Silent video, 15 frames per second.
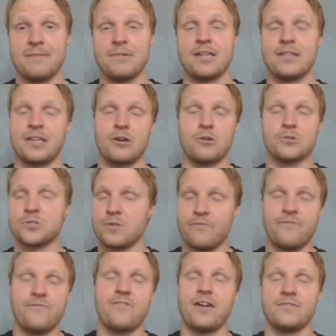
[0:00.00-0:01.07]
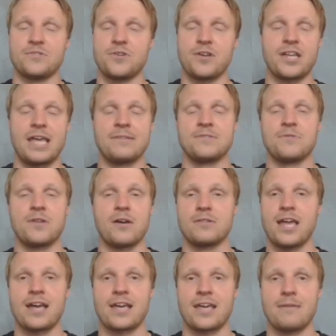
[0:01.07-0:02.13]
and then he goes 5 straight games without
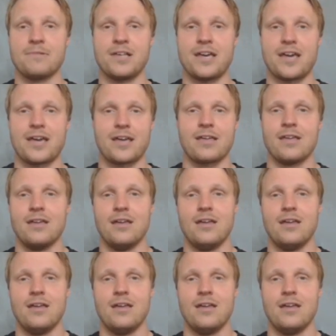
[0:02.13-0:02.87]
Ake playing